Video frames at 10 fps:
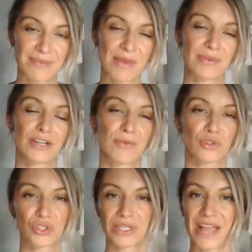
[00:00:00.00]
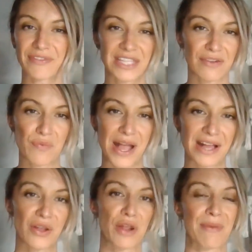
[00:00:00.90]
Maybe your emotional life's out of
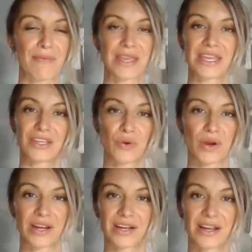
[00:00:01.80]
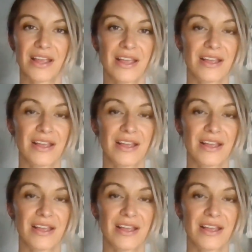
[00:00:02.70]
whack, or maybe you're